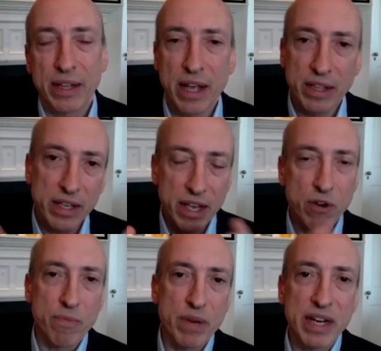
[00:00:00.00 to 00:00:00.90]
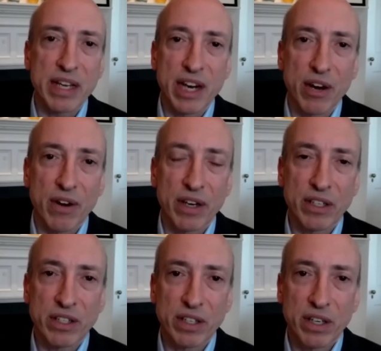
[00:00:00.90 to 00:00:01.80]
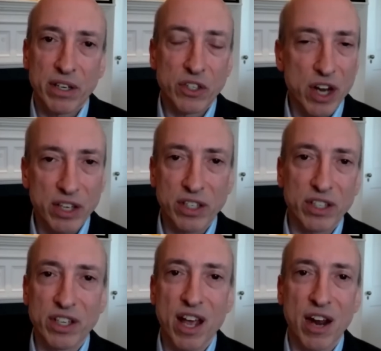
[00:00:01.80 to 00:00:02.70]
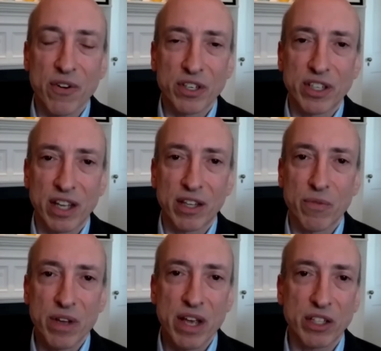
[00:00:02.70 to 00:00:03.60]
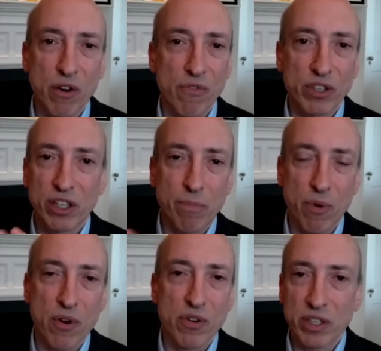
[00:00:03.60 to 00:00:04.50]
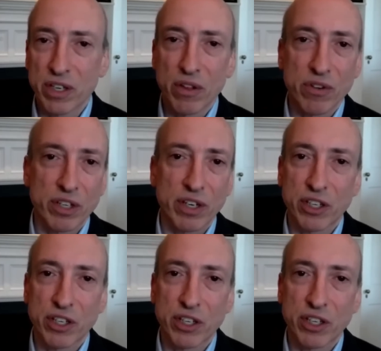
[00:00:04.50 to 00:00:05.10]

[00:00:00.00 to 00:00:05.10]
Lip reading: And then the intermediaries, just as Congress said that we had to oversee broker-dealers and